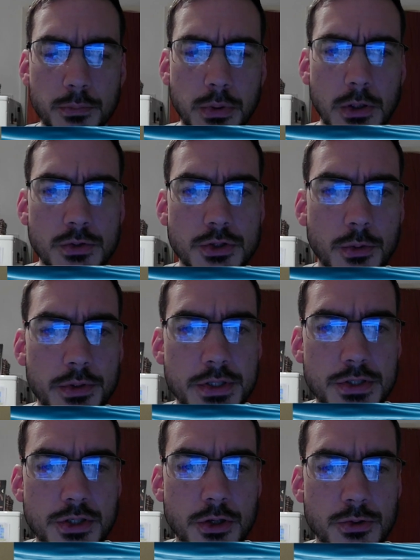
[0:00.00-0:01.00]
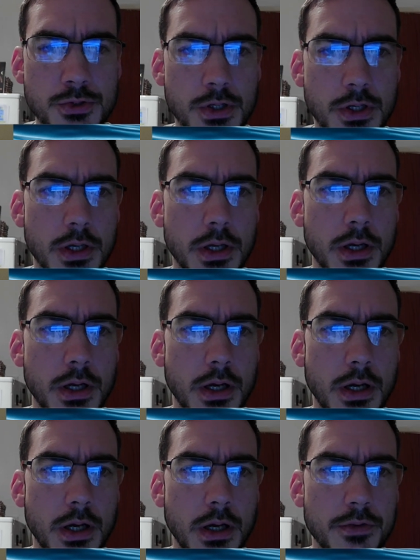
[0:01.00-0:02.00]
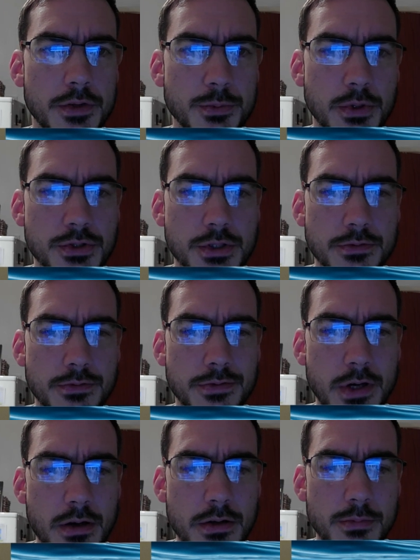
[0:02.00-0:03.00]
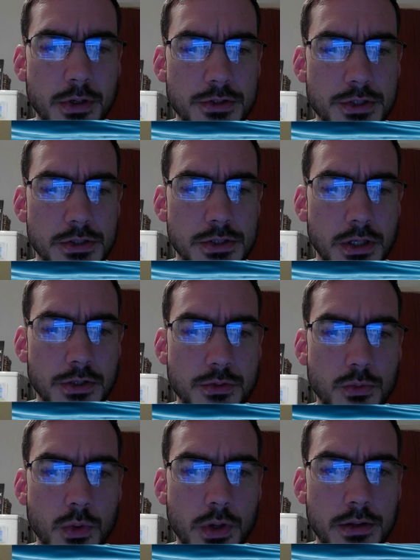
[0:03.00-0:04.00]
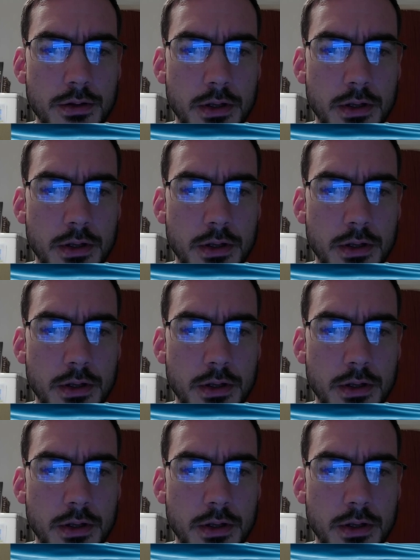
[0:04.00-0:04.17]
Pluto. And this shows this person is very much in touch with